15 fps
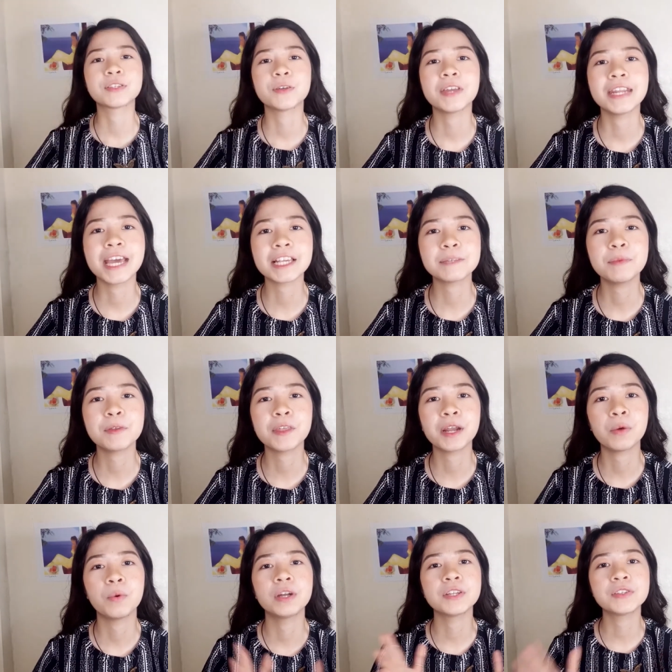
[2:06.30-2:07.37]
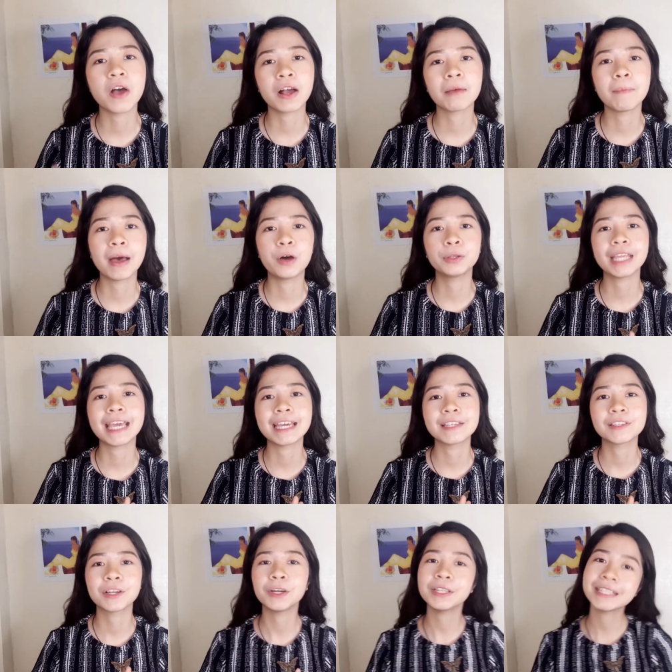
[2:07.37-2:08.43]
the next book that I want to talk about is
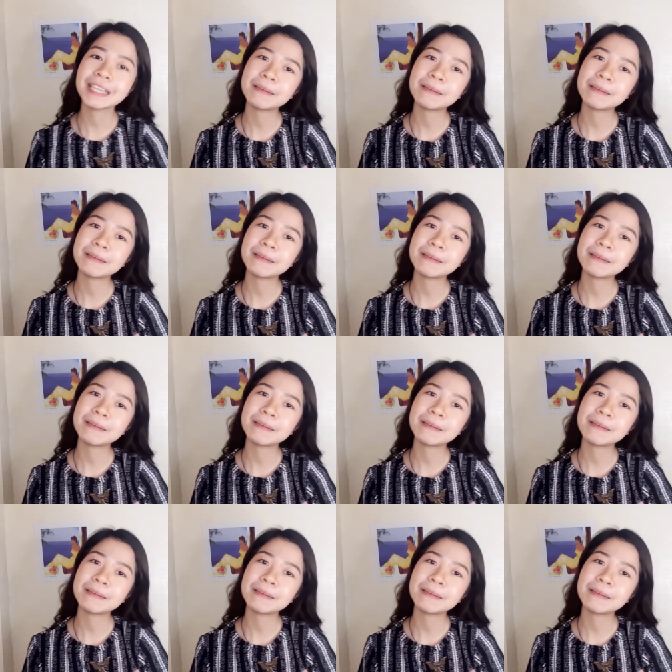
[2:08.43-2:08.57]
Kulti